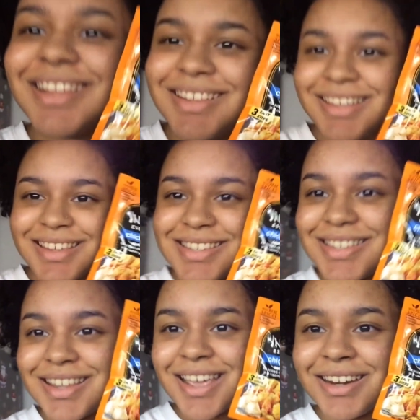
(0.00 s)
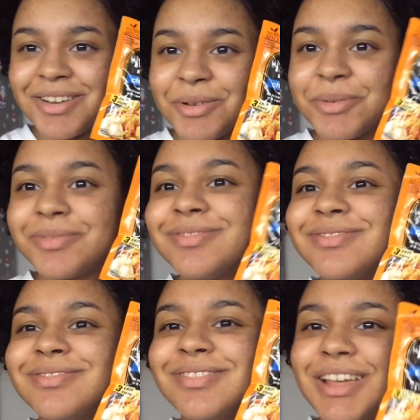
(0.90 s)
Yes, I know
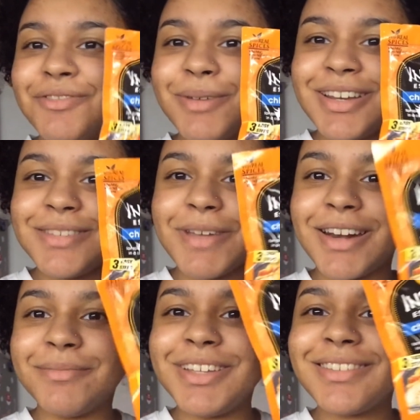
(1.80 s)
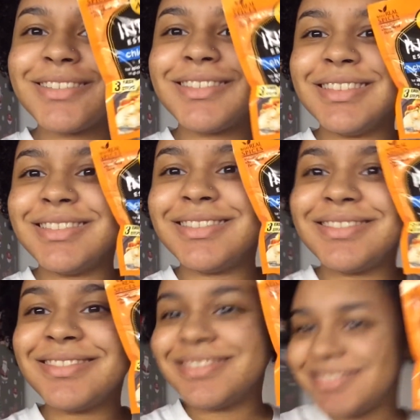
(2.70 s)
everybody's mad at me.
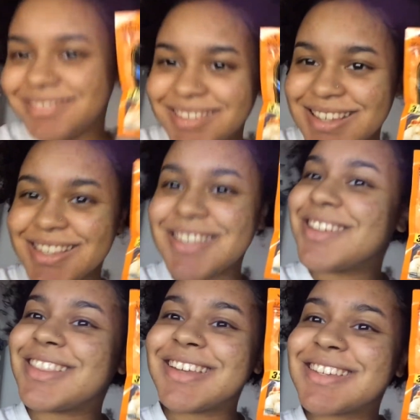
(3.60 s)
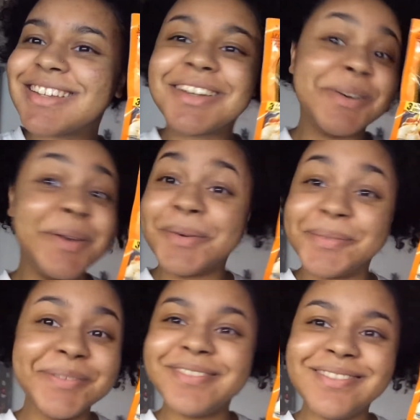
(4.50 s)
Is this authentic?
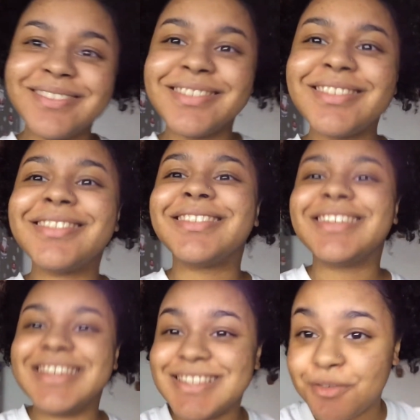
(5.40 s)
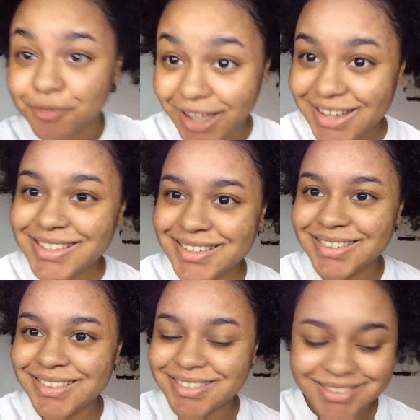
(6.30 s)
No. Is it fast?
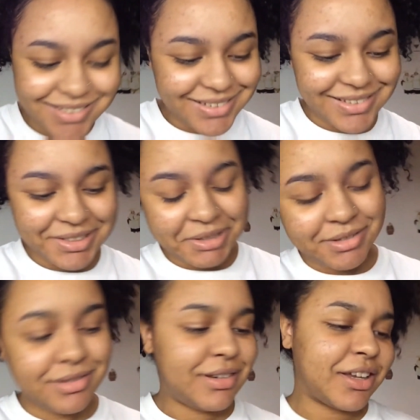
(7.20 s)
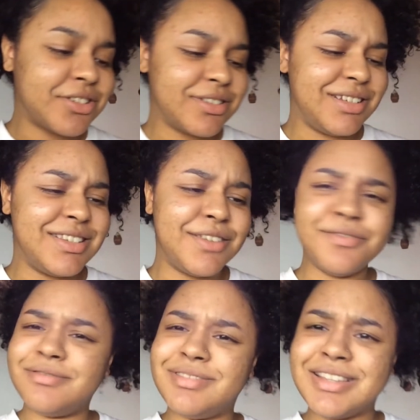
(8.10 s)
Actually, is
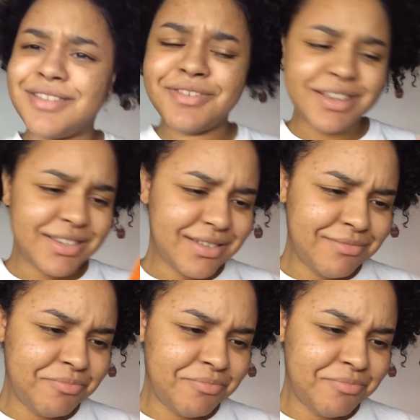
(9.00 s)
it fast?